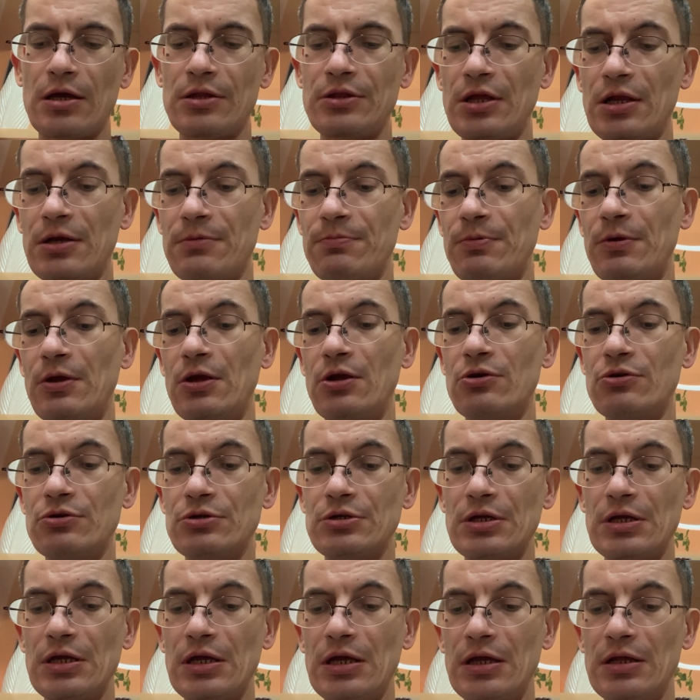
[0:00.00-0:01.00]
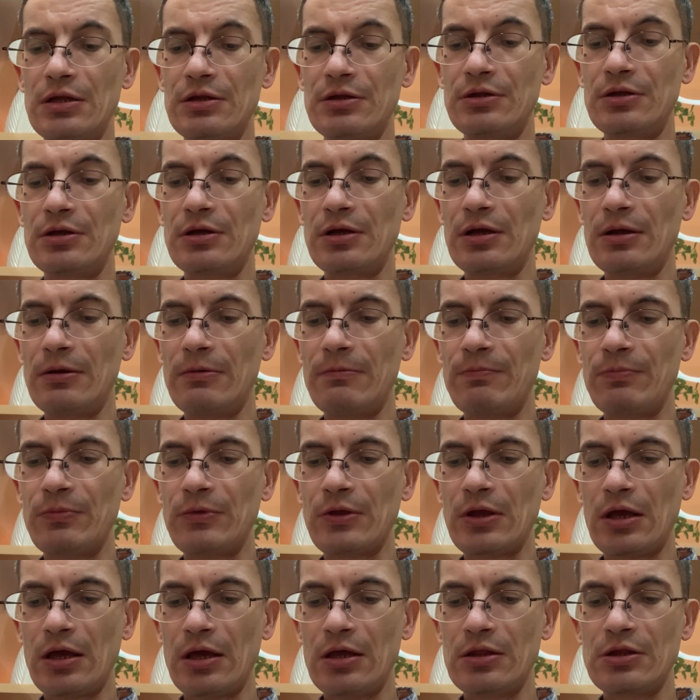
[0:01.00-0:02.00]
that period
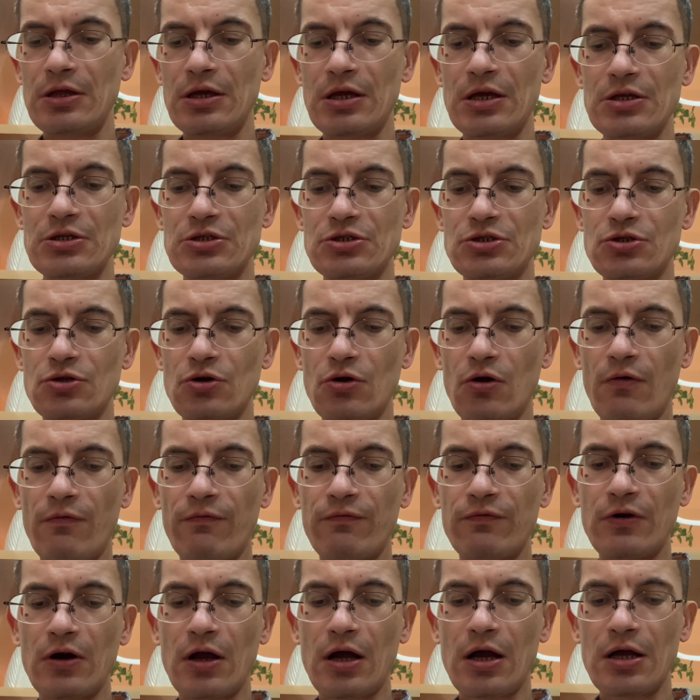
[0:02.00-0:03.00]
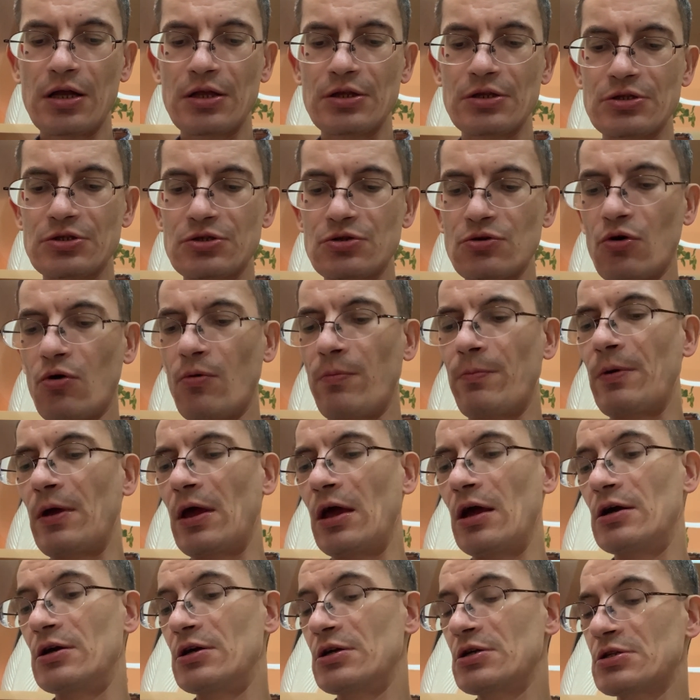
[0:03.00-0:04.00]
in the history of France or
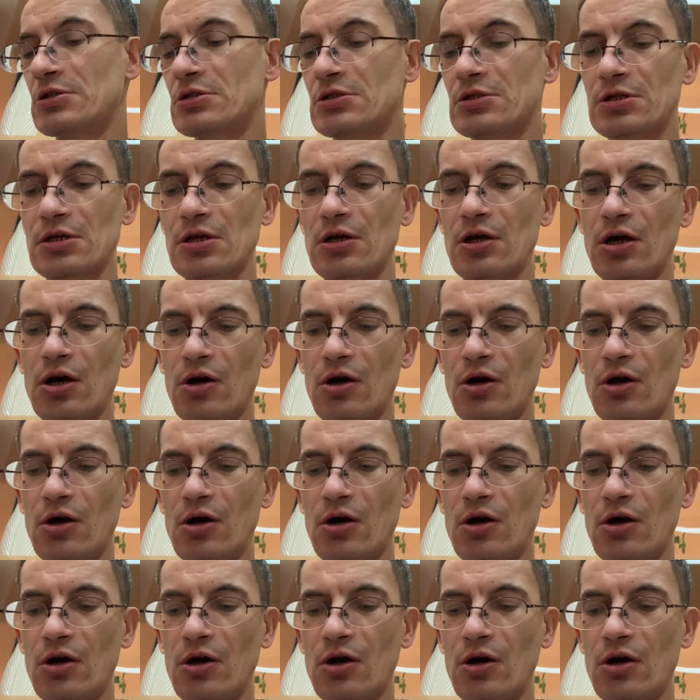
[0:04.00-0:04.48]
Paris,